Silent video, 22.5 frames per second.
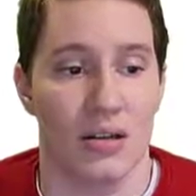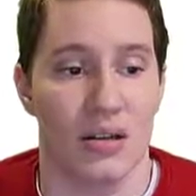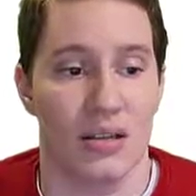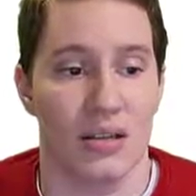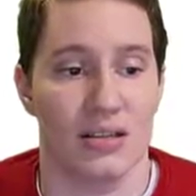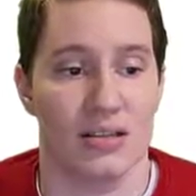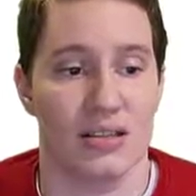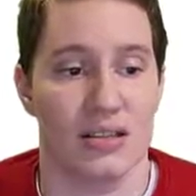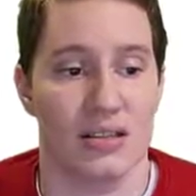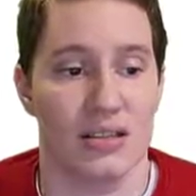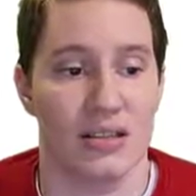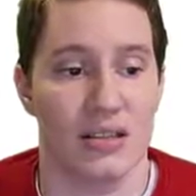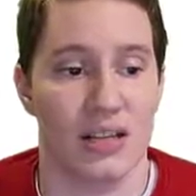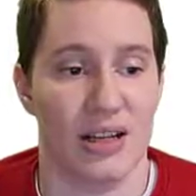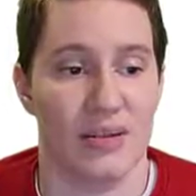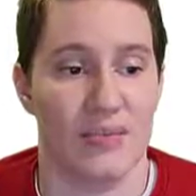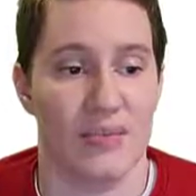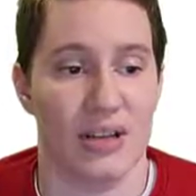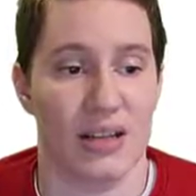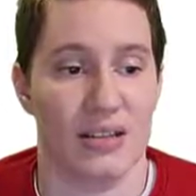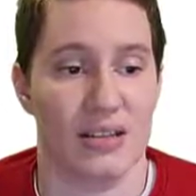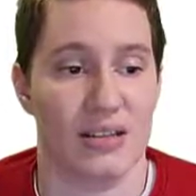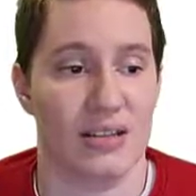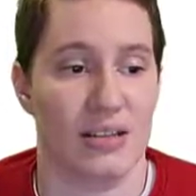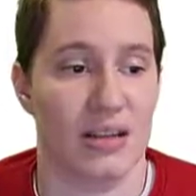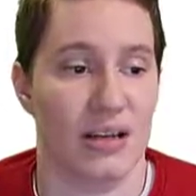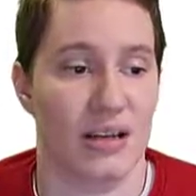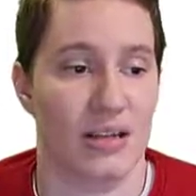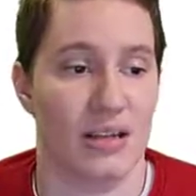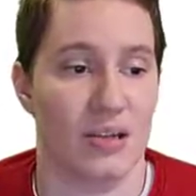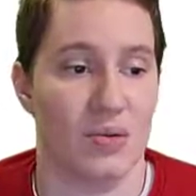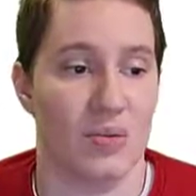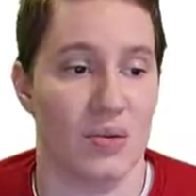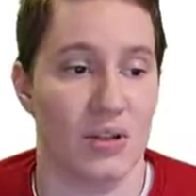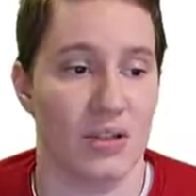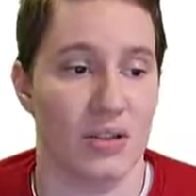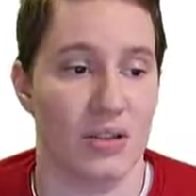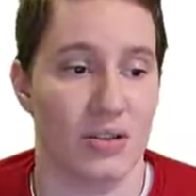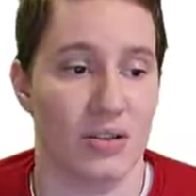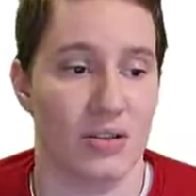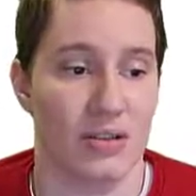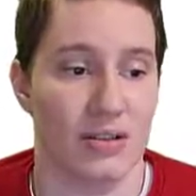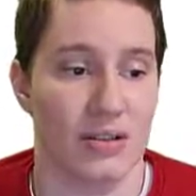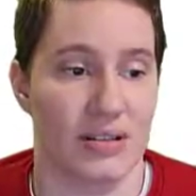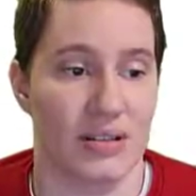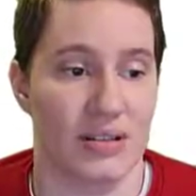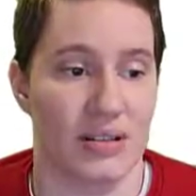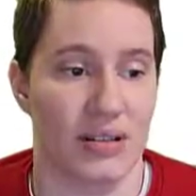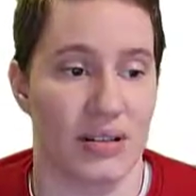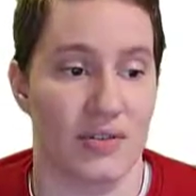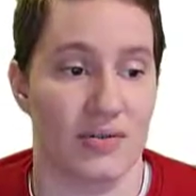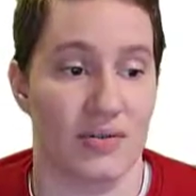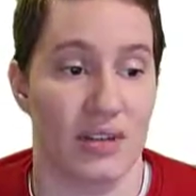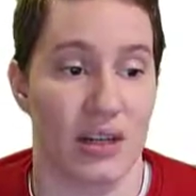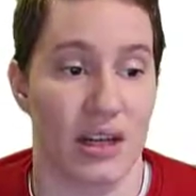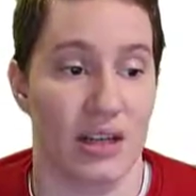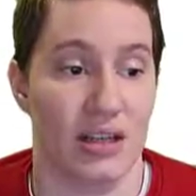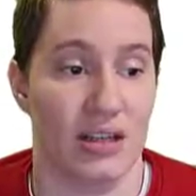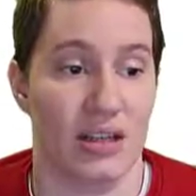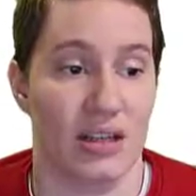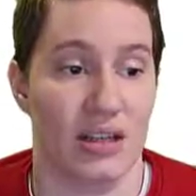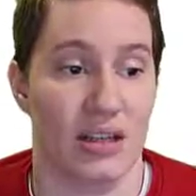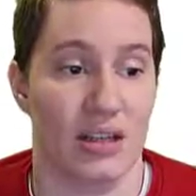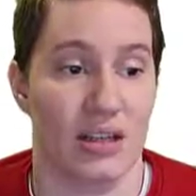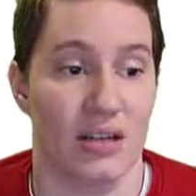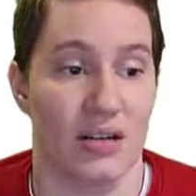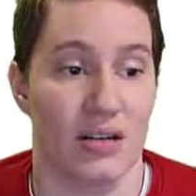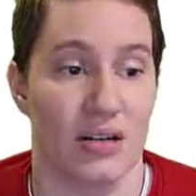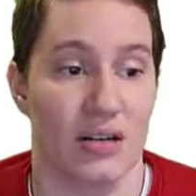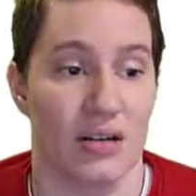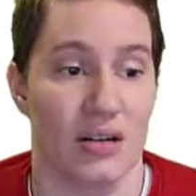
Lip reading: It's a shame that's 91 degrees instead of 90,